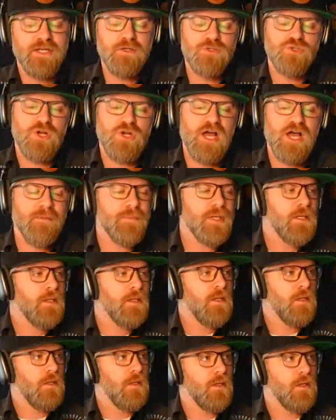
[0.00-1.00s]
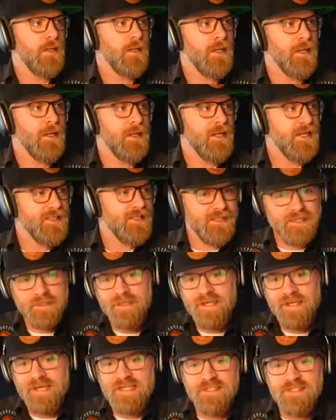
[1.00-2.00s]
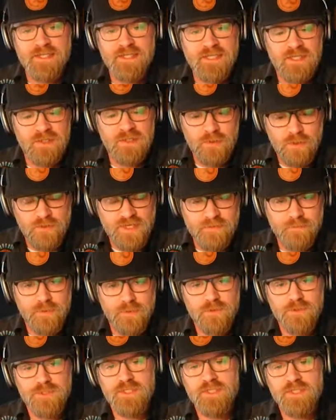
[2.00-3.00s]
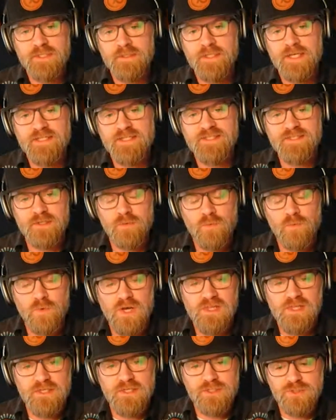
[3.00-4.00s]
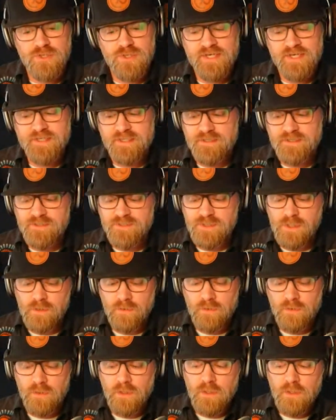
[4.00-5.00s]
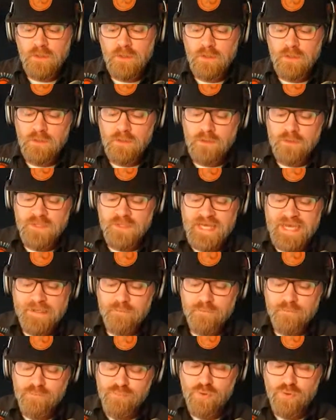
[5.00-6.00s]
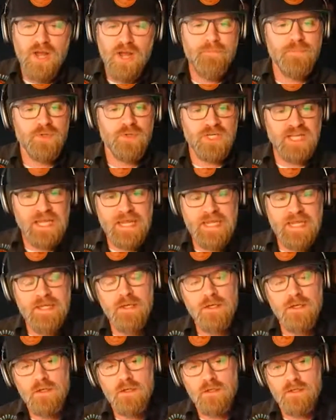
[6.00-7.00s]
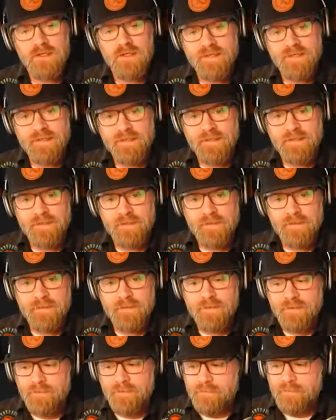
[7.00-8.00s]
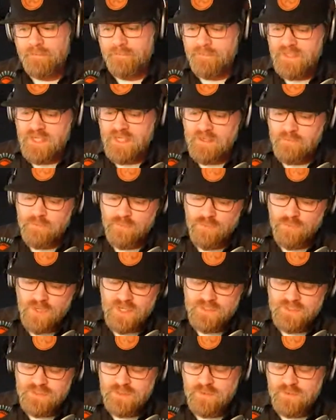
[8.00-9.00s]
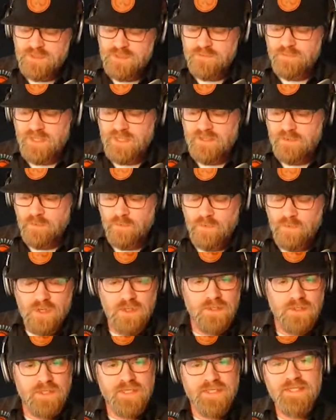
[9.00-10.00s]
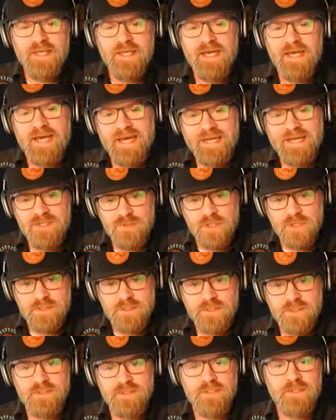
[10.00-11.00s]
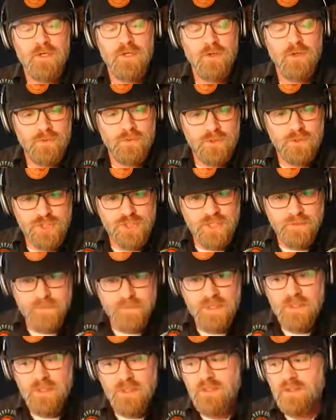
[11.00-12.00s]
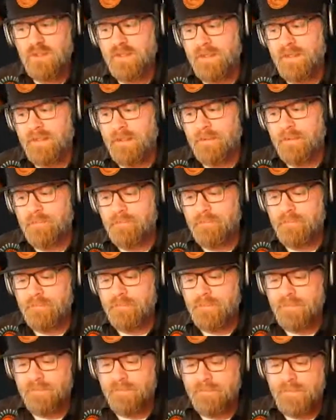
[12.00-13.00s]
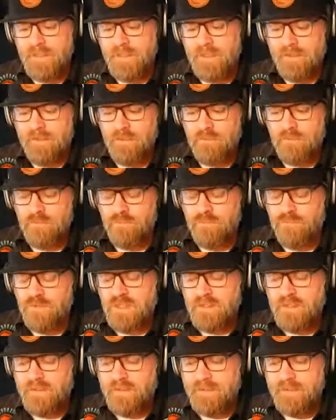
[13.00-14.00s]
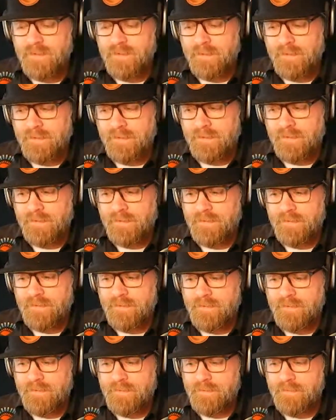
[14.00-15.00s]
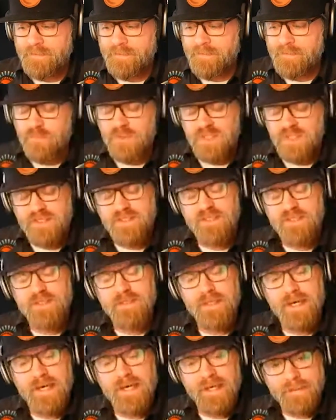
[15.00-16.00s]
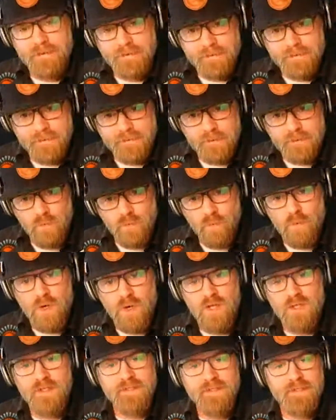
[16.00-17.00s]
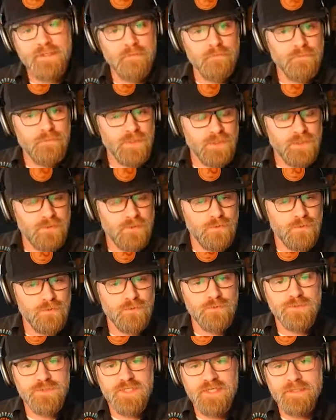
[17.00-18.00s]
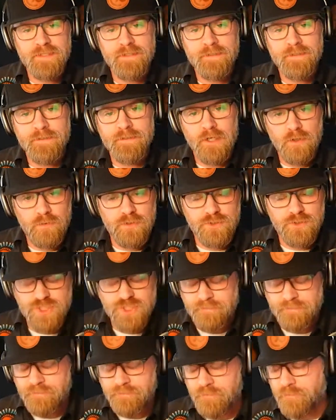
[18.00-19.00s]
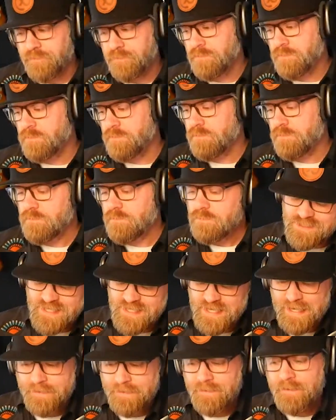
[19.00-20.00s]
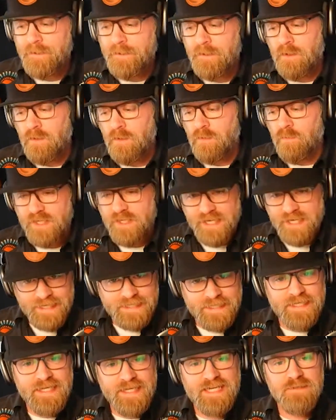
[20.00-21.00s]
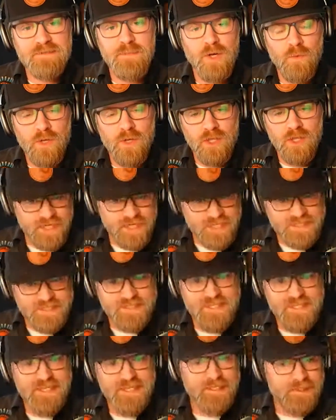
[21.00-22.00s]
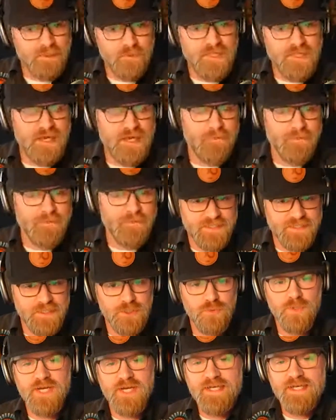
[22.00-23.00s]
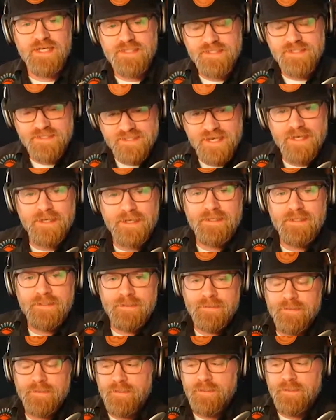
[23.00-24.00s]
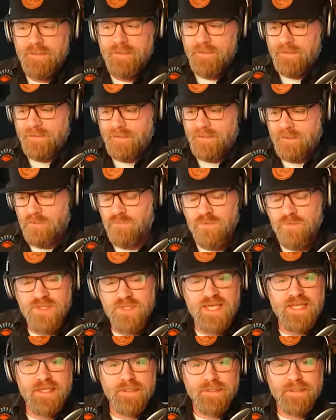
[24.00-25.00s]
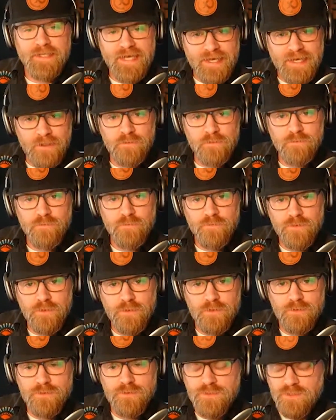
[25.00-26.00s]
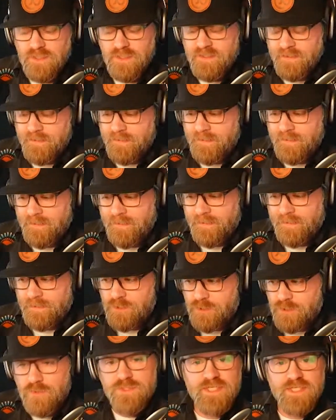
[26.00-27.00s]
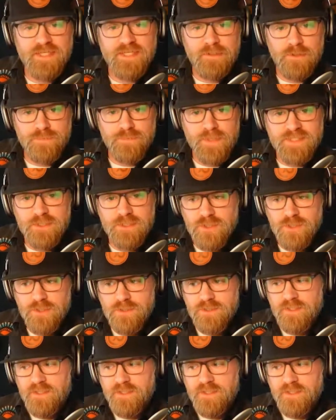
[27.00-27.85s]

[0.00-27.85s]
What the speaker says: some special airdrop. And then next thing you know, that person gets their wallet drained. And so that property being brought to us by the wallet and the addresses and ownership of the property that wallet imbues in ownership means that when I connect my wallet, when I send you that message, when I sign for that account, for those to send those